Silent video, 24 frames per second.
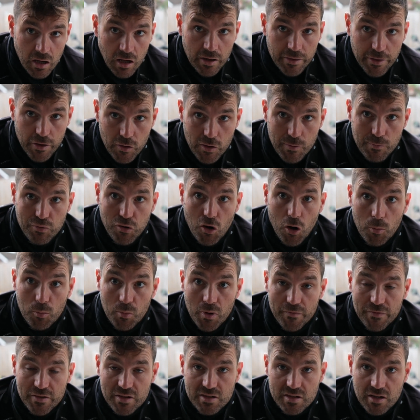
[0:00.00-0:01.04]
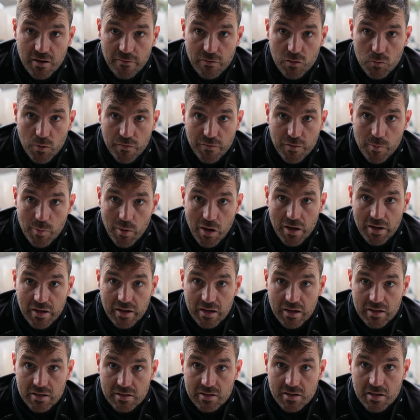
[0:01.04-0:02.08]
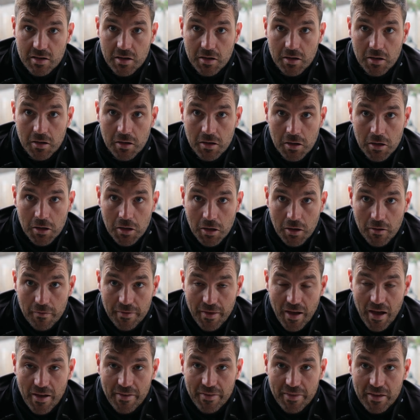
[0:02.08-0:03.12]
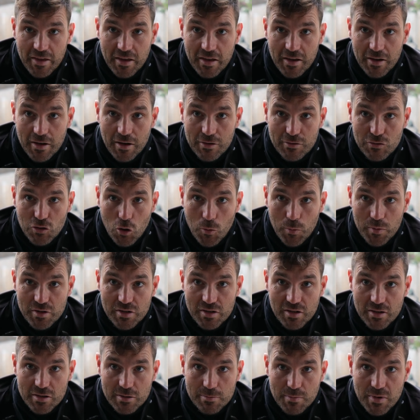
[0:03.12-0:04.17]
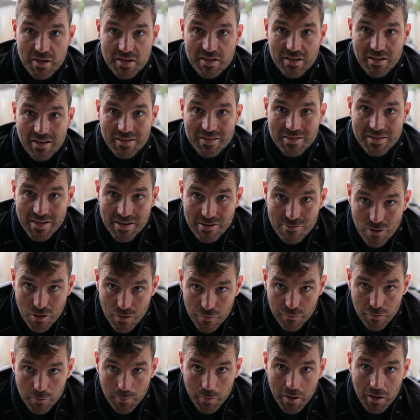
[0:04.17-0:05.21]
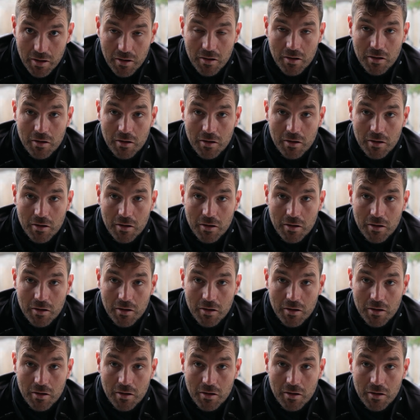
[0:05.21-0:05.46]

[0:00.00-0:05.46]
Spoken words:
The only problem I've discovered with the bike is that the odometer is missing a 0 from it.